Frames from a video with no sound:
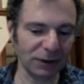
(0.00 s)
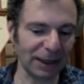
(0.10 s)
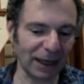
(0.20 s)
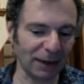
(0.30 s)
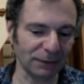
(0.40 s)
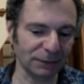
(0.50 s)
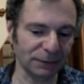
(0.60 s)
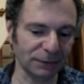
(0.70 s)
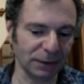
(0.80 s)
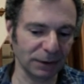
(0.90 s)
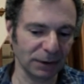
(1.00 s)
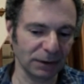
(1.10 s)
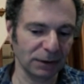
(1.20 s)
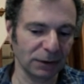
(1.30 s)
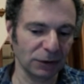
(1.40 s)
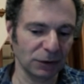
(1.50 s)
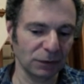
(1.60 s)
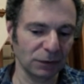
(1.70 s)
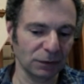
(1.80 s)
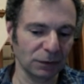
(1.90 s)
have
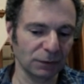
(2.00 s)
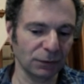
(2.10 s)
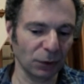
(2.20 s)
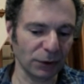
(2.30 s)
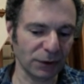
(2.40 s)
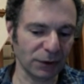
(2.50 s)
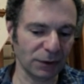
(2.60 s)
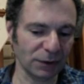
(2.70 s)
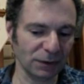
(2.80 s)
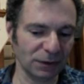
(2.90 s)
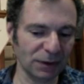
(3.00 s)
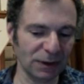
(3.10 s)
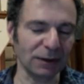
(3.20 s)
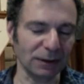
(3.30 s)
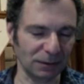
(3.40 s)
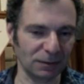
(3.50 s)
foreseen